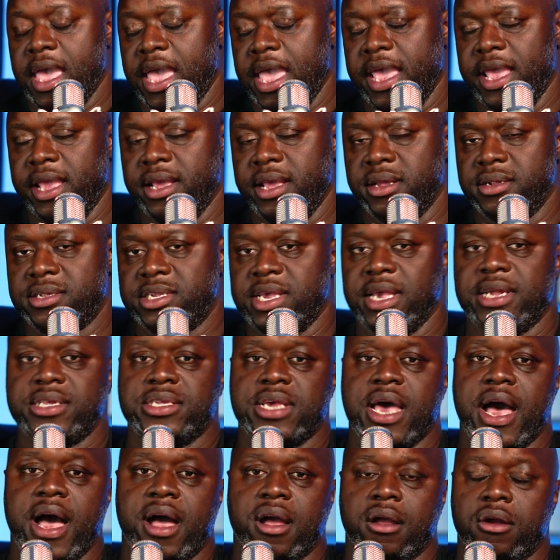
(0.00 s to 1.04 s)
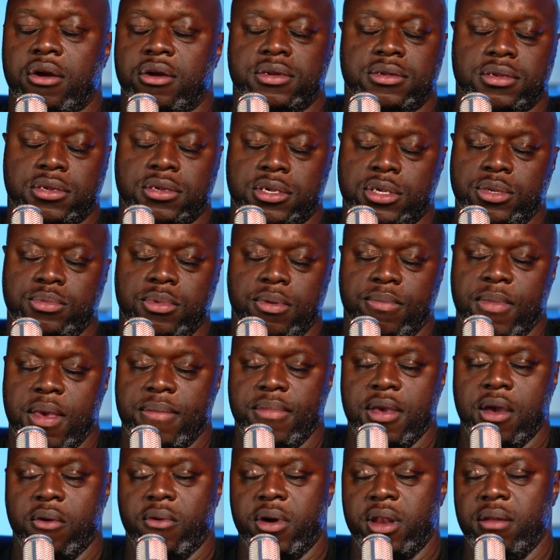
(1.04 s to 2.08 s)
a TikTok or excuse me,
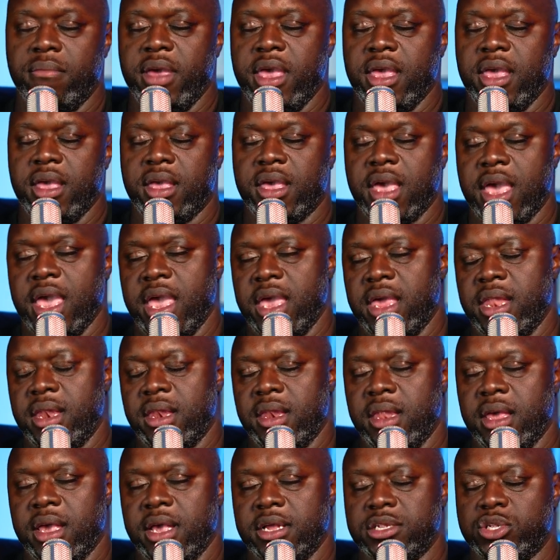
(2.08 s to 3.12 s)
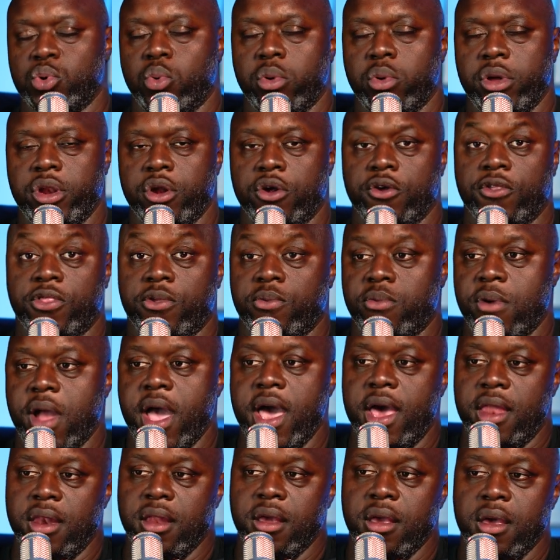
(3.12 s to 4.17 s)
maybe I want to make an, a Twitter
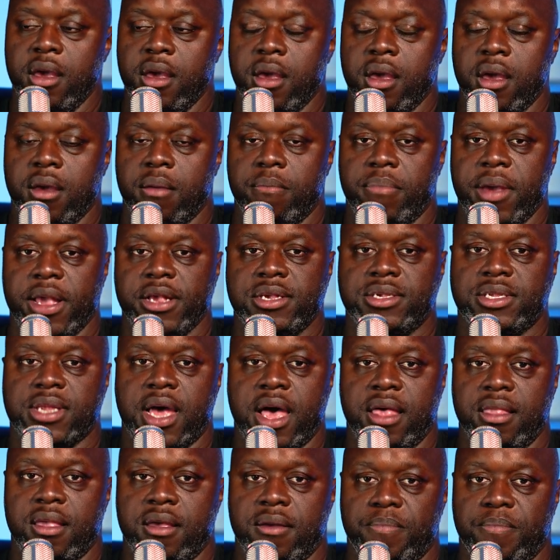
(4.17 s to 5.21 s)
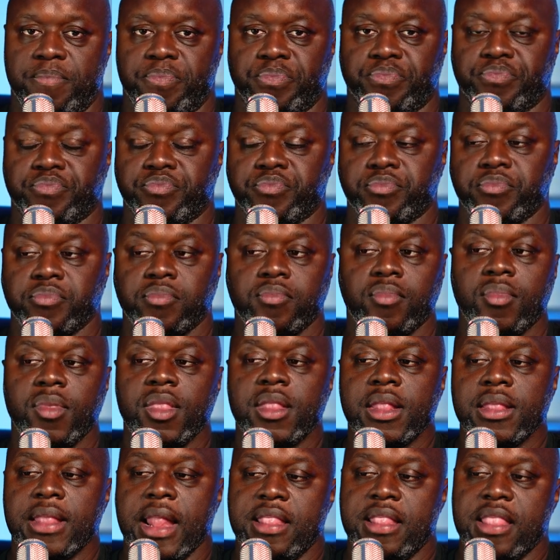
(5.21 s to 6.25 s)
thread based on it.
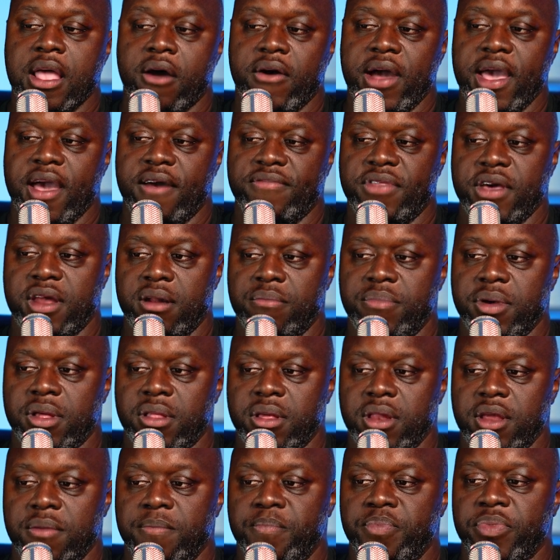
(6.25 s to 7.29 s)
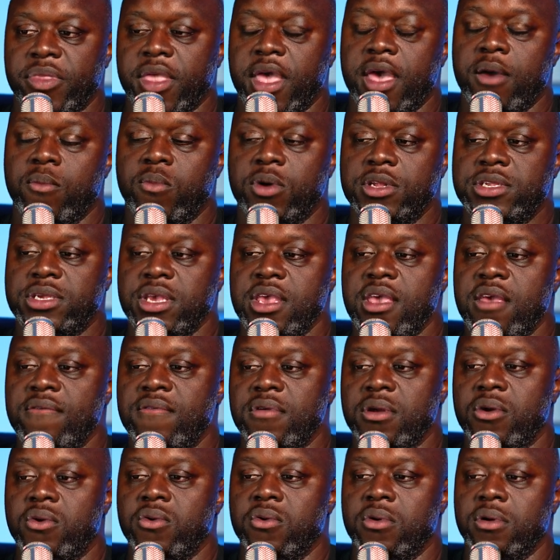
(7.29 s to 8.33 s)
Now I have that ability. And what's
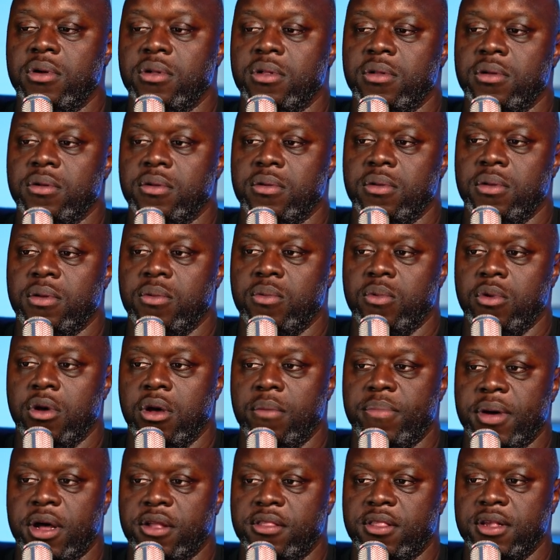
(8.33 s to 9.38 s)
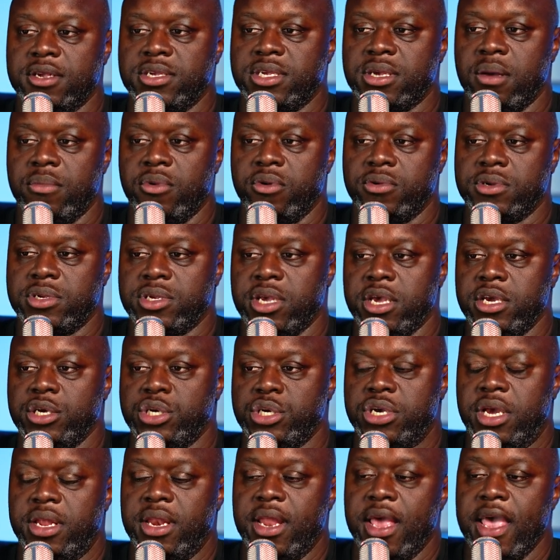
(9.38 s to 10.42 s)
even cool about this
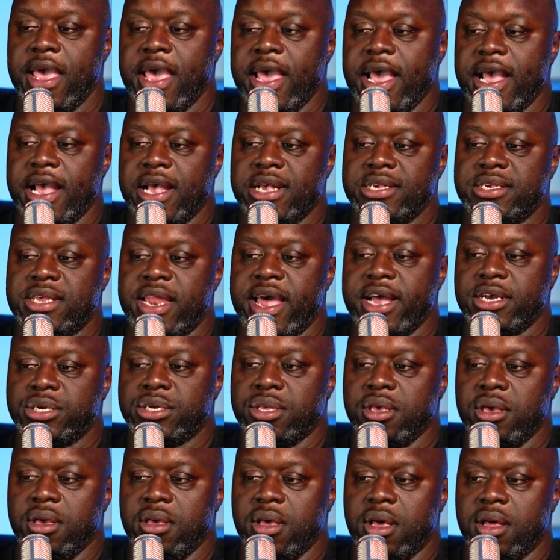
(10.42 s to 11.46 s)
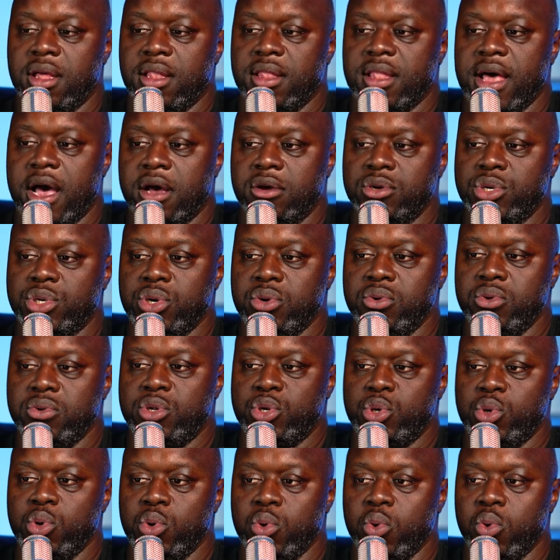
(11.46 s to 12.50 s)
summarization is it actually allows you
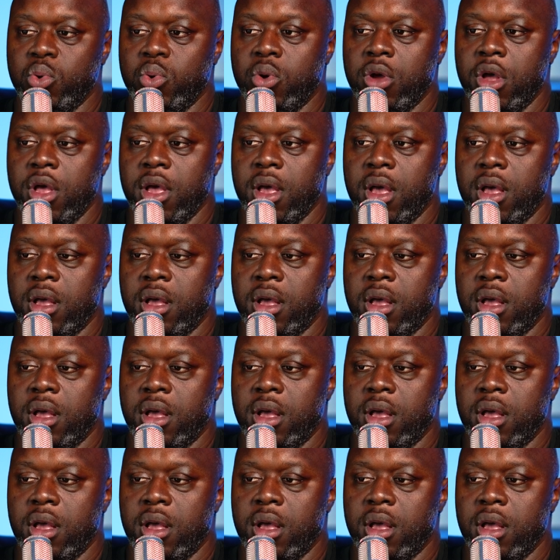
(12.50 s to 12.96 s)
to